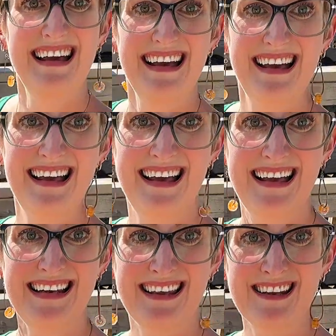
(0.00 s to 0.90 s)

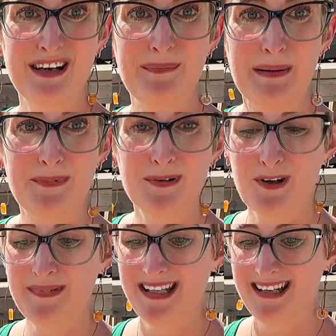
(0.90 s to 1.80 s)
Another
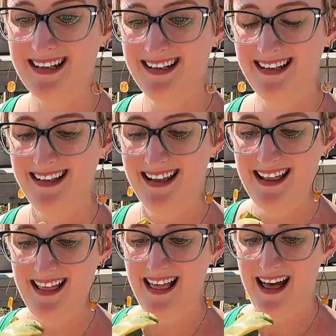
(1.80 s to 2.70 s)
Peperomia.
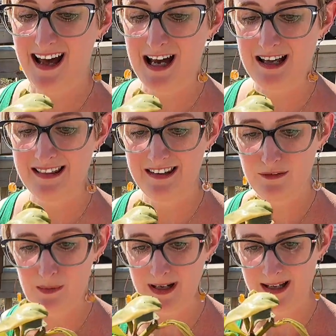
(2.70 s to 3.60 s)
This
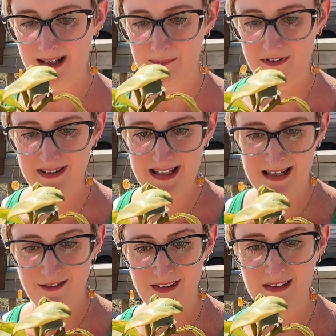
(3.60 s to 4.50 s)
one I
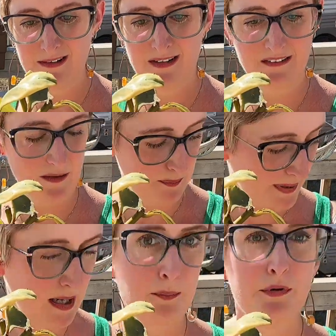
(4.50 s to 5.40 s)
believe is known as the
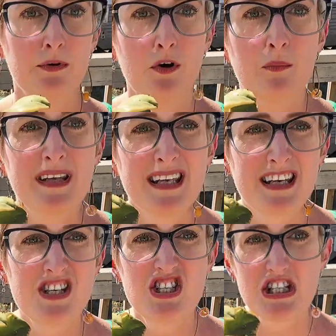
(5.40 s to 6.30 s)
Peperomia
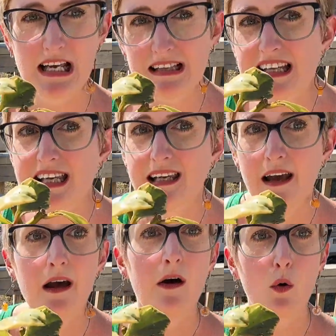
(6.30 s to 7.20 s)
Jellie,
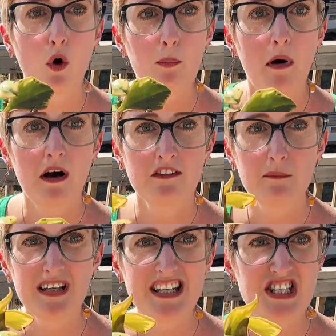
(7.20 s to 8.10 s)
or
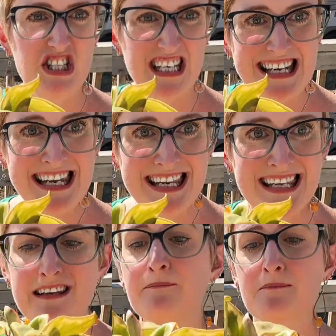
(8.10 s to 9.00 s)
possibly Ginny.
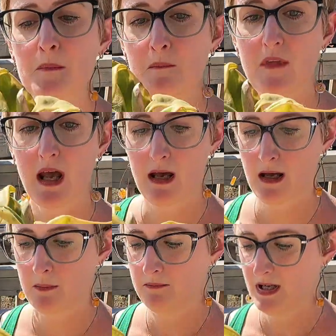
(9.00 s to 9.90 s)

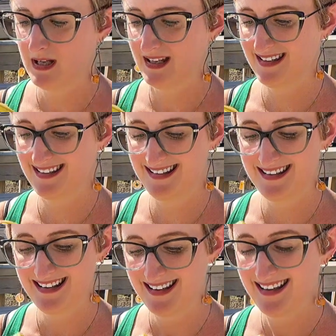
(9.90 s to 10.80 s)

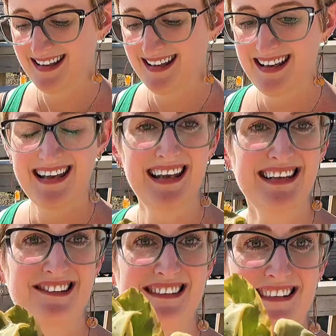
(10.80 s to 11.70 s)
It
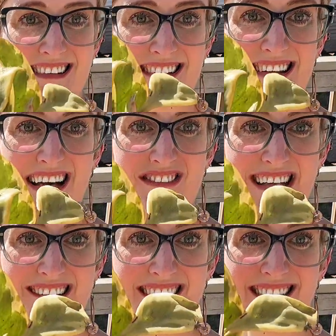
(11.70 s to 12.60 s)
used to look a lot
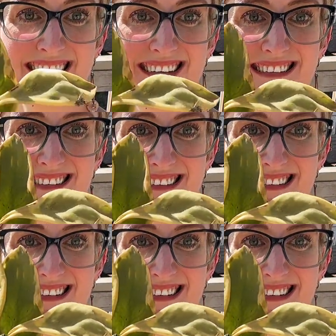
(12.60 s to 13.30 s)
better than this.